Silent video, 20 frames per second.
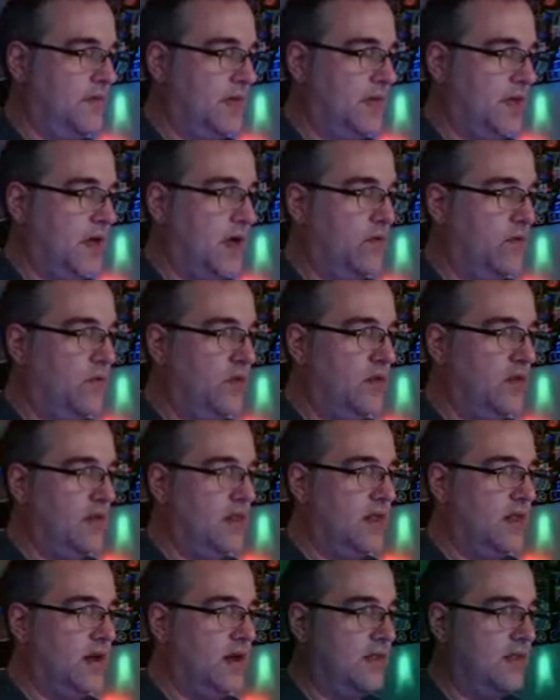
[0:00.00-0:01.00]
I really
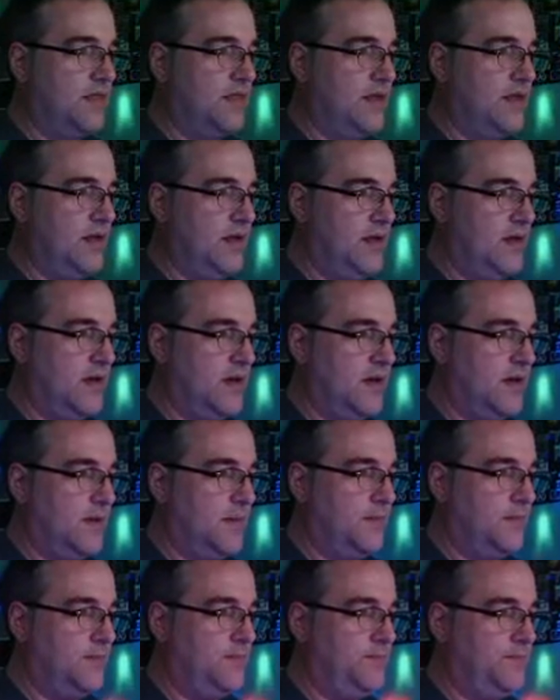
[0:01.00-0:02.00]
like the
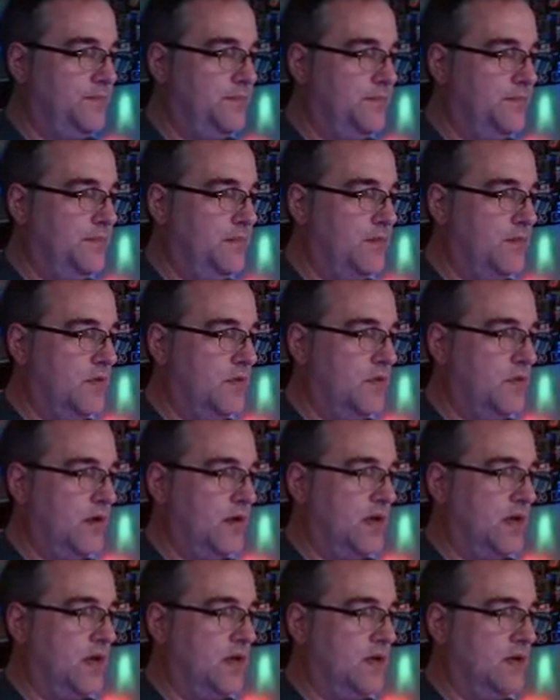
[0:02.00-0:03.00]
oh, I
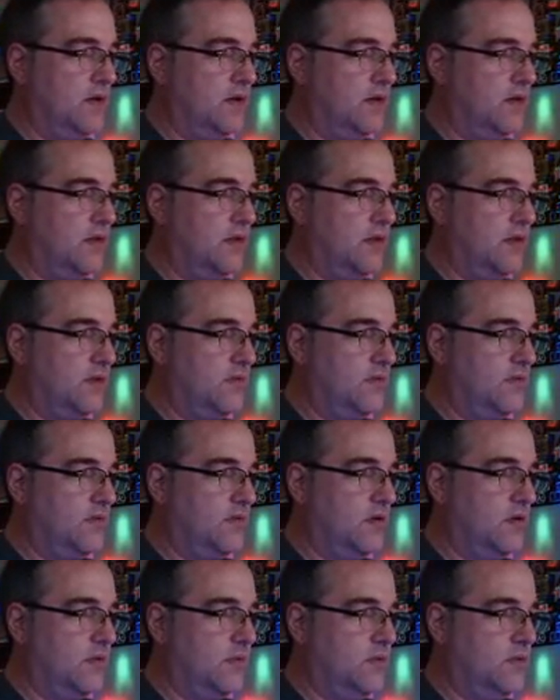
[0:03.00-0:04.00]
can't, I thought that was
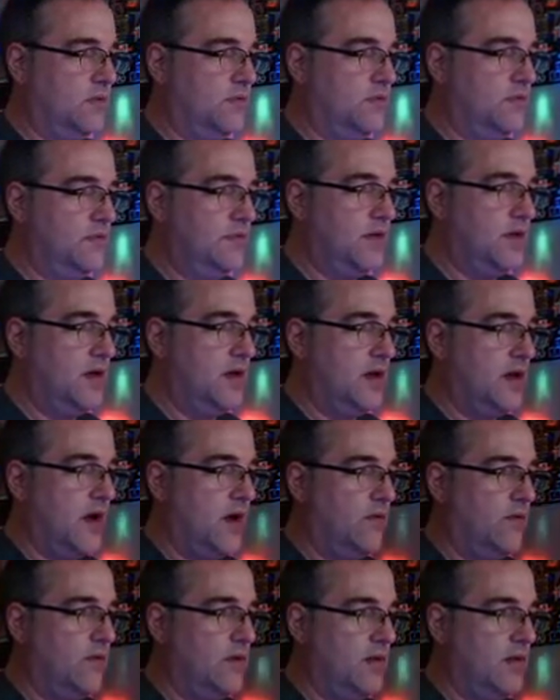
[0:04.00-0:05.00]
gonna move.
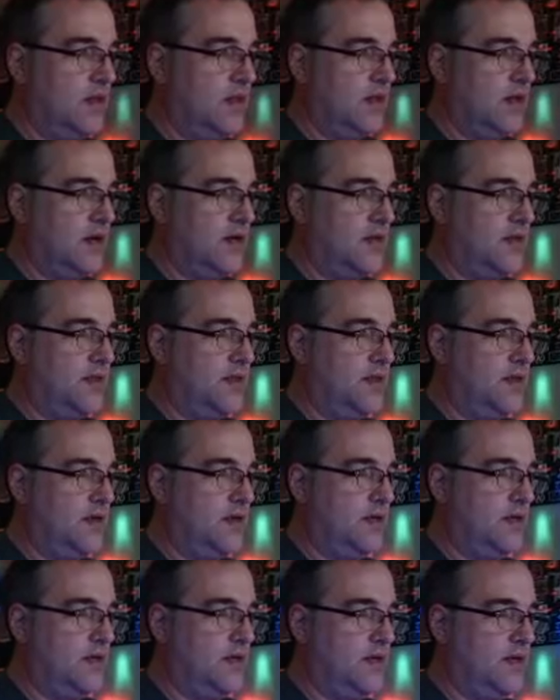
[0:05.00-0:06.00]
I really like
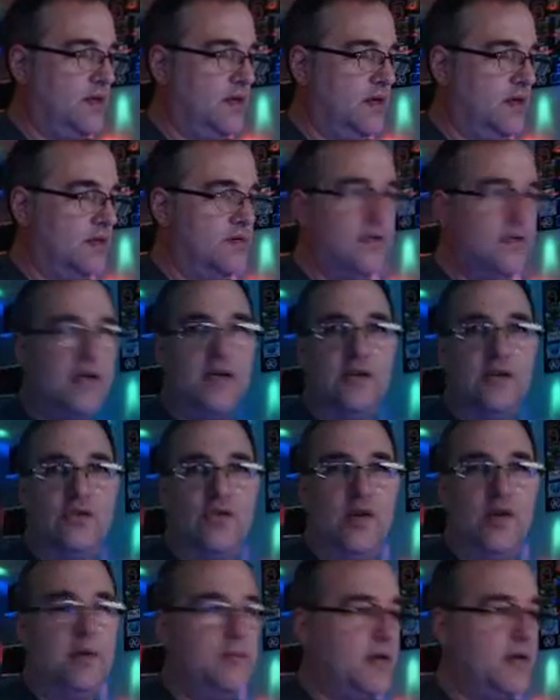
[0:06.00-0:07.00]
the Sega
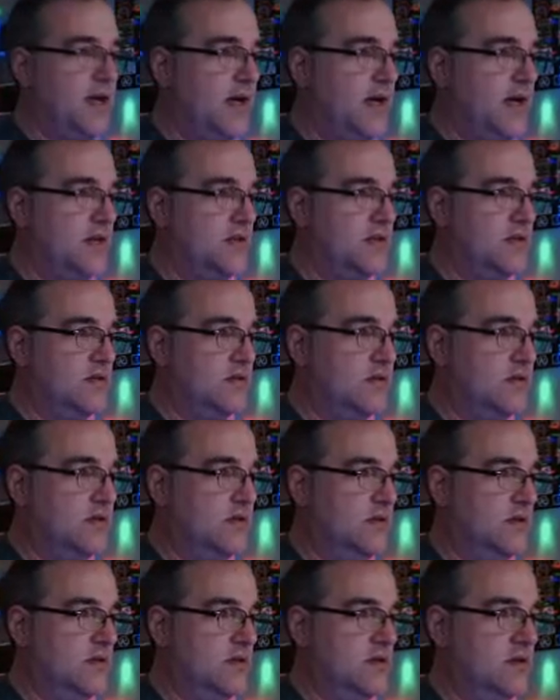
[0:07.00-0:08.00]
Dreamcast
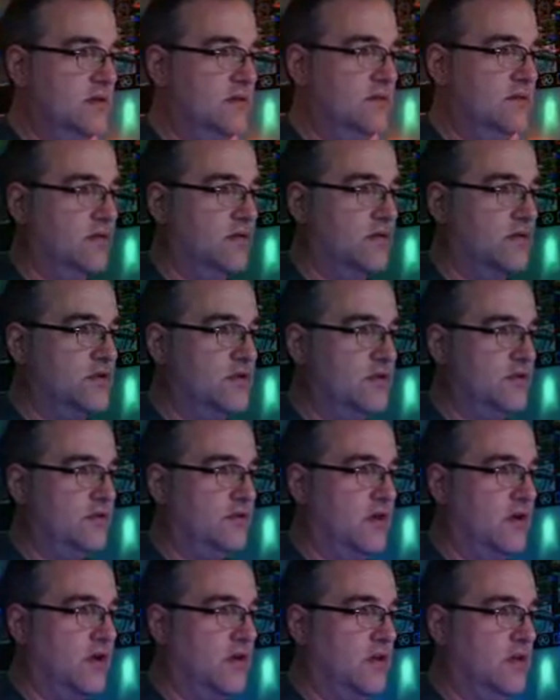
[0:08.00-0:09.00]
version
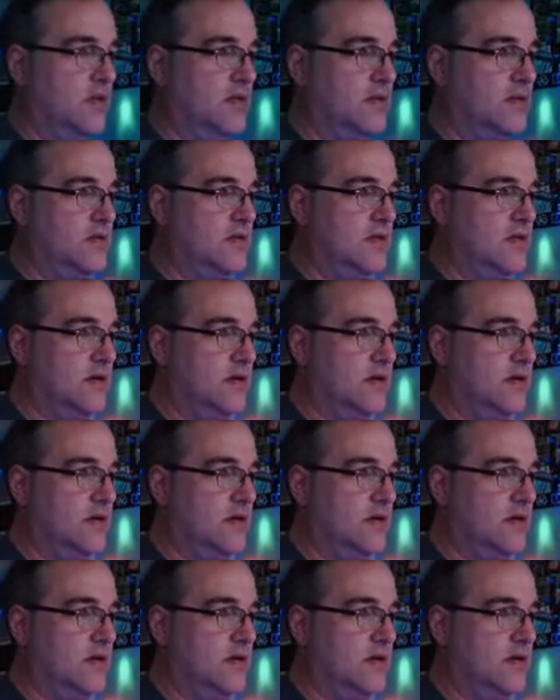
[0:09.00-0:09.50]
of Gauntlet.